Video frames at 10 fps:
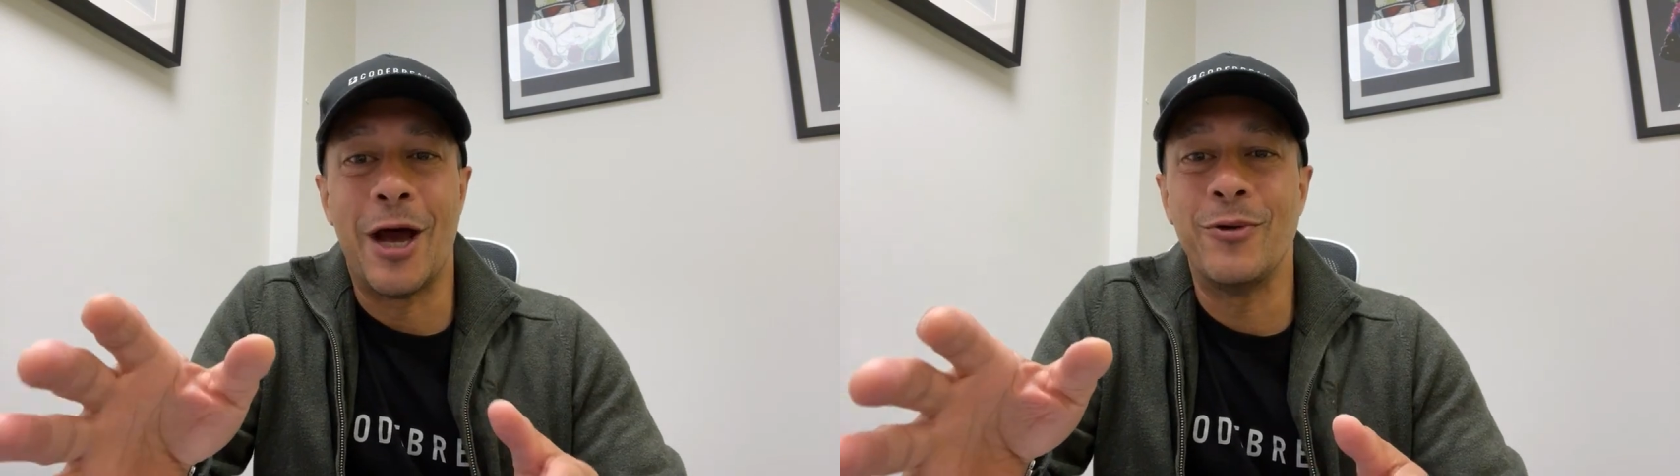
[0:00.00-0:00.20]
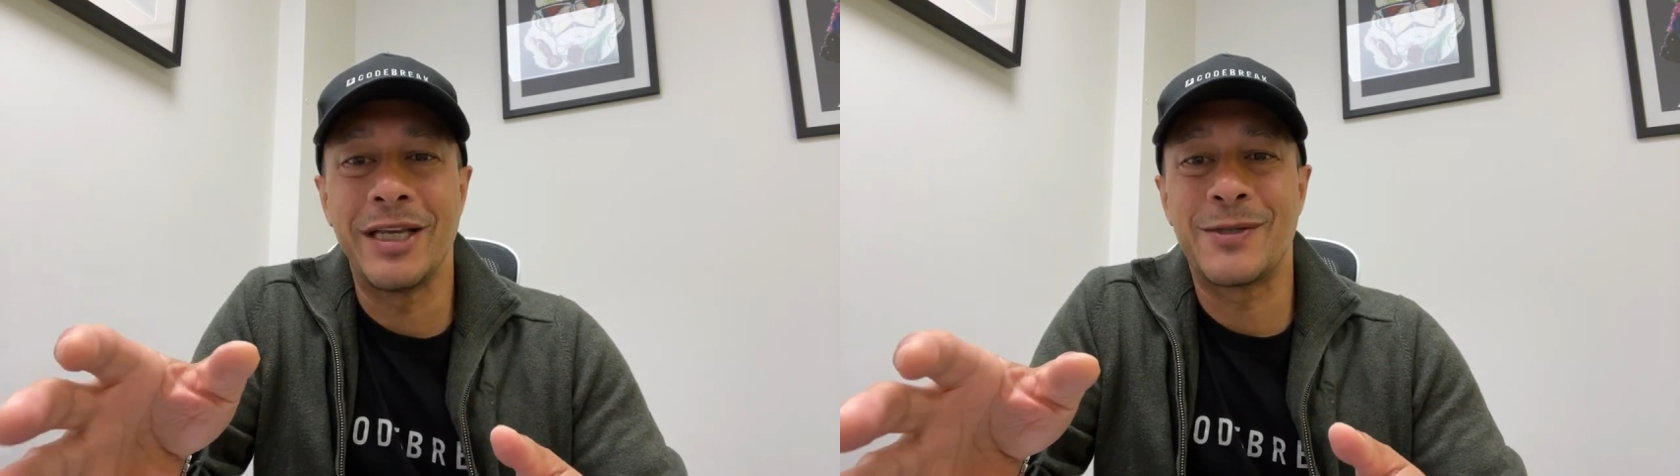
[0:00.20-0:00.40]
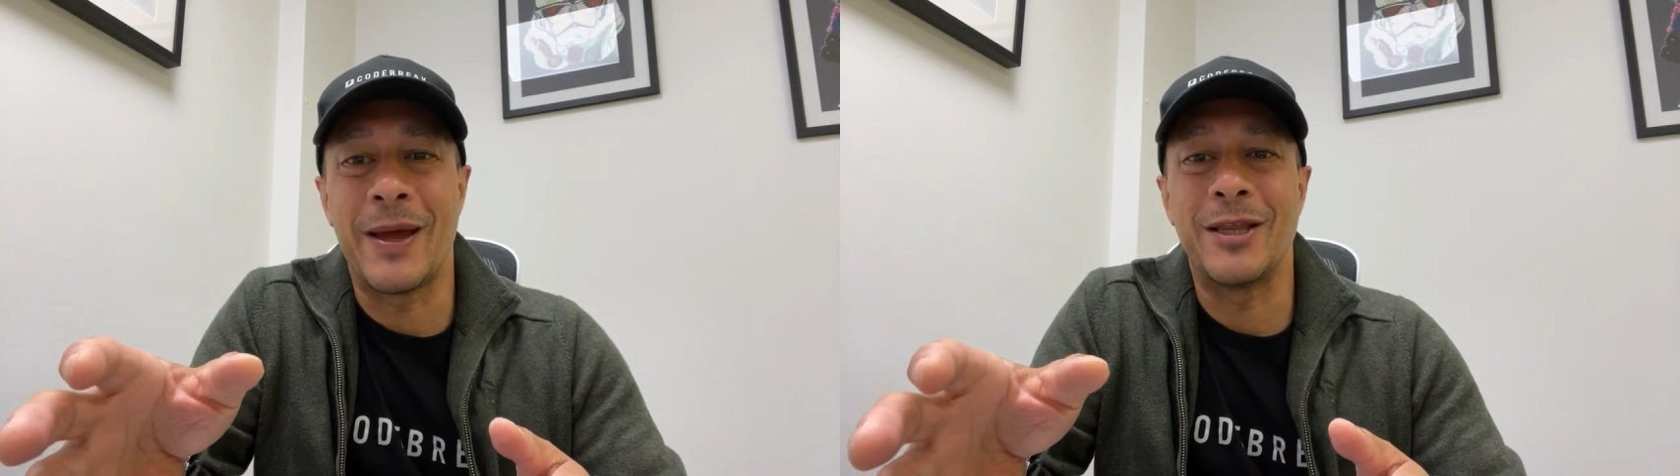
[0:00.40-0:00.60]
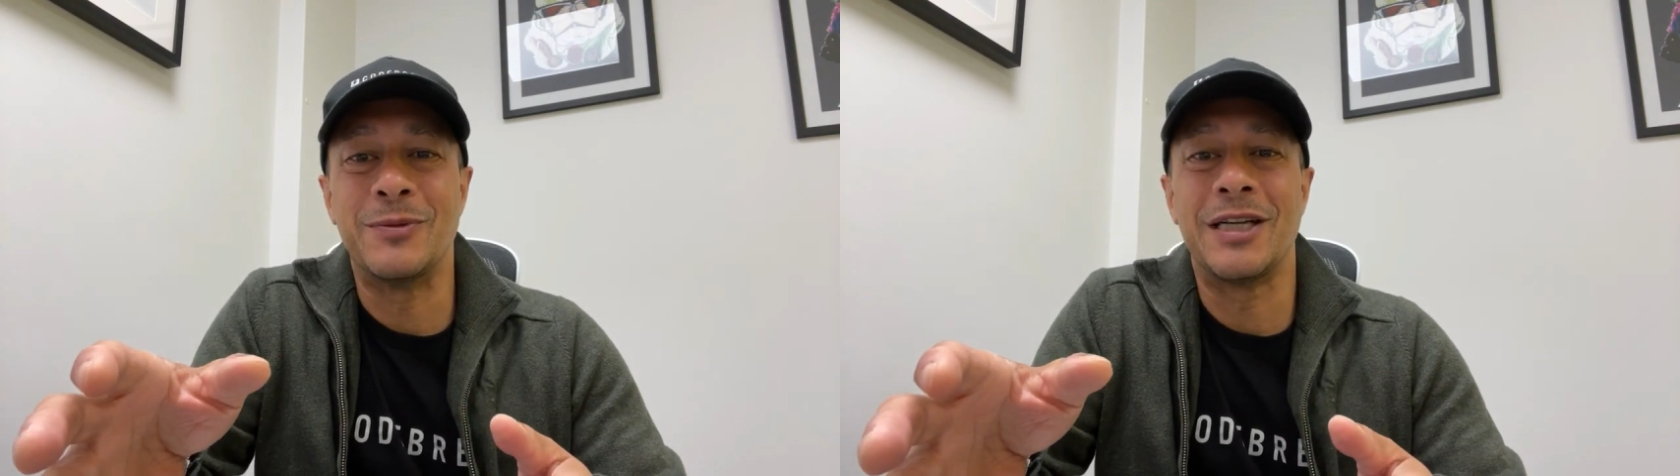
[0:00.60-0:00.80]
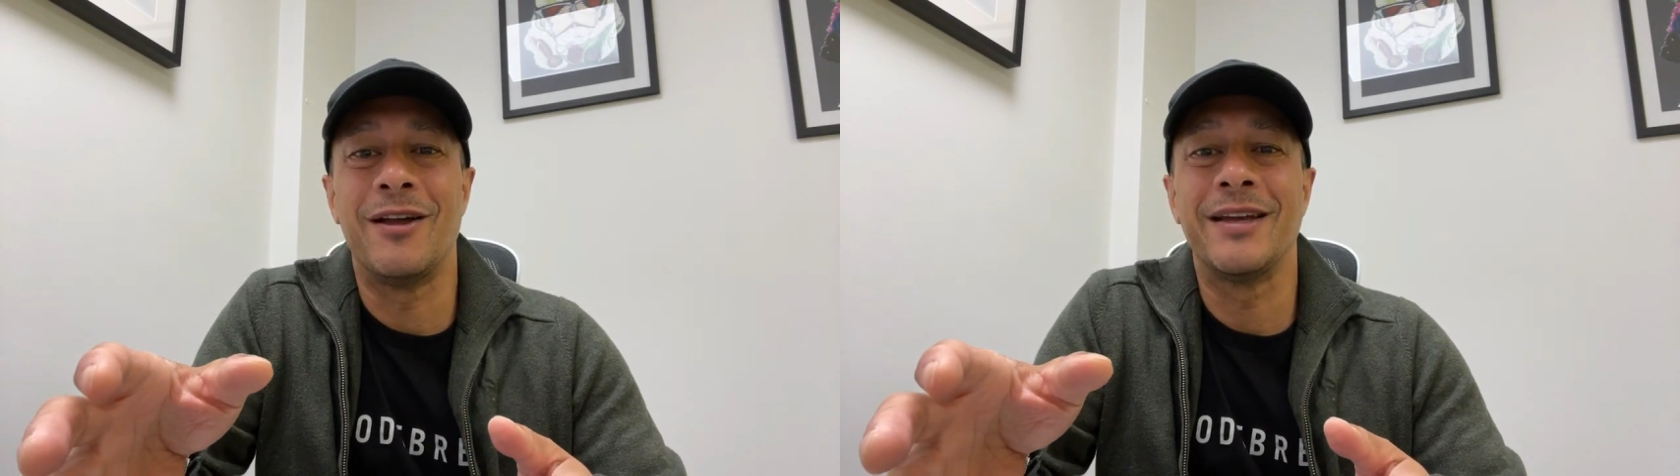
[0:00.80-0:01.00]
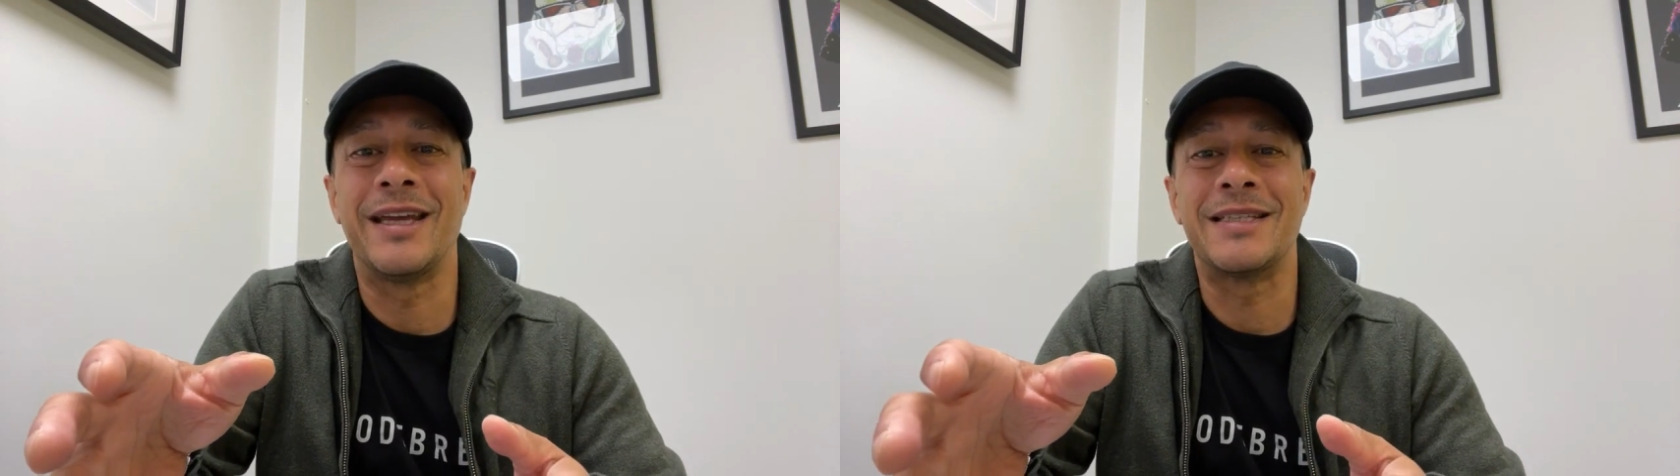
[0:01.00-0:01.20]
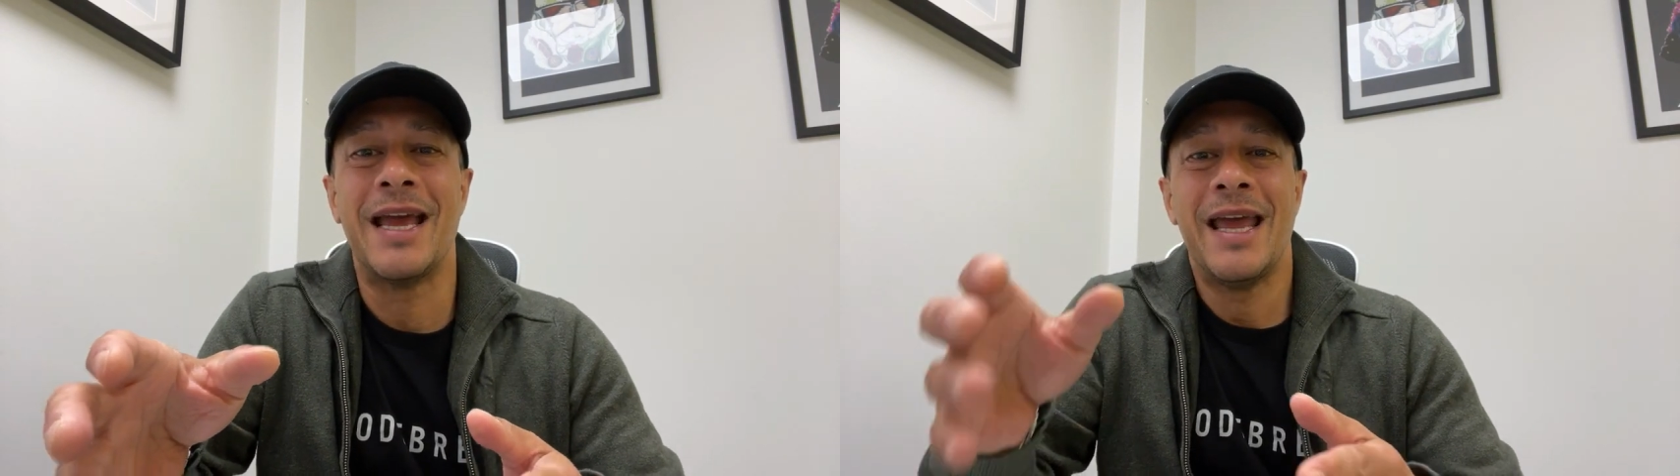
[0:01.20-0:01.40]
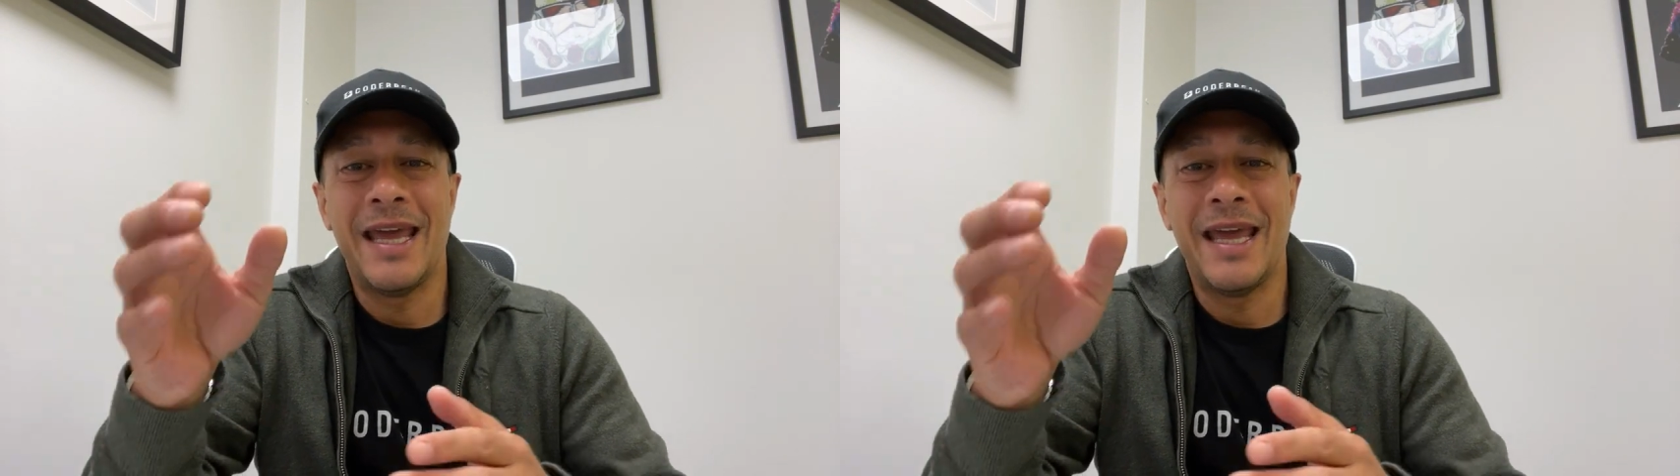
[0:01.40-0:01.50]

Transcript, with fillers: don't expect them to like it,